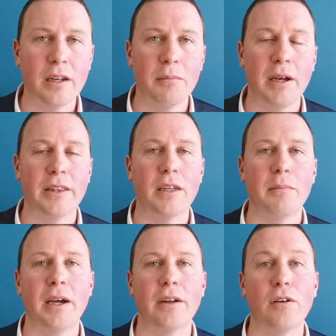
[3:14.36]
and about the
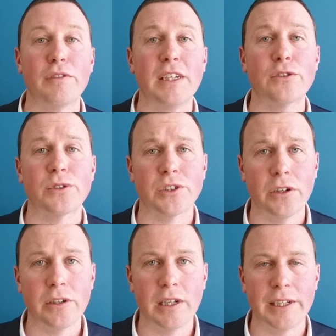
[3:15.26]
amount of interest
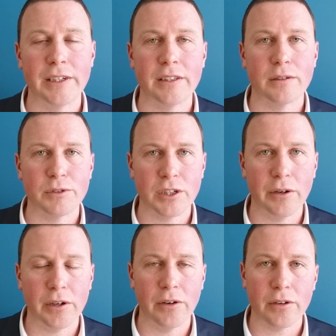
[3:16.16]
only lending that was
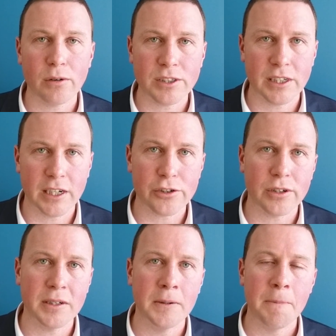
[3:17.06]
going on across the
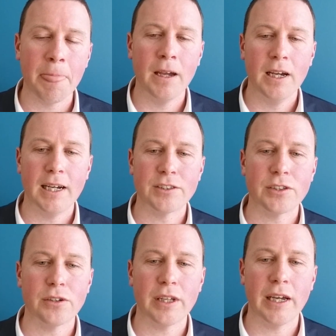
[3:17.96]
country. And
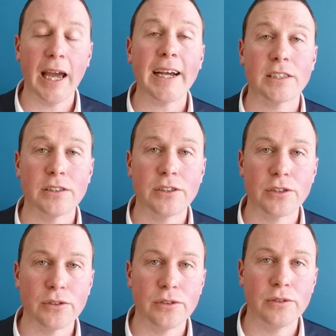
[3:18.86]
so they acted
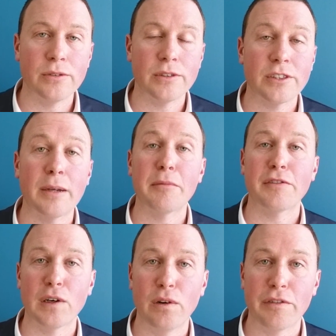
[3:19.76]
to stem the
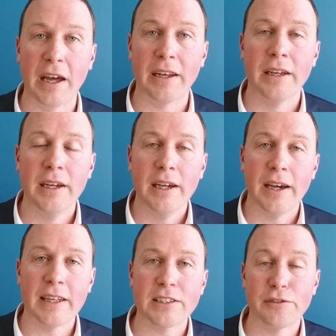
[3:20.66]
flow of that.
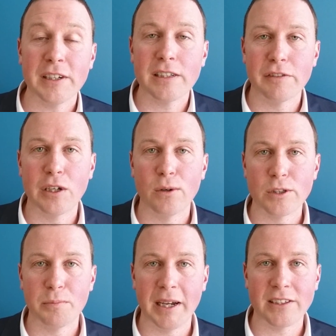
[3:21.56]
And that's effectively
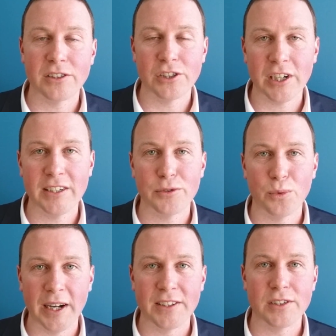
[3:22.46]
caused banks to change
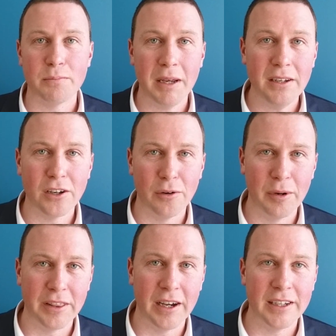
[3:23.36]
rates depending on
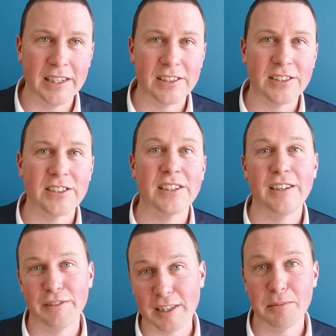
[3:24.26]
whether it's
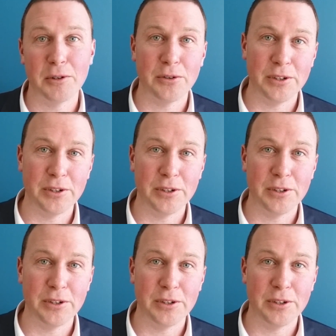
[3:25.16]
investment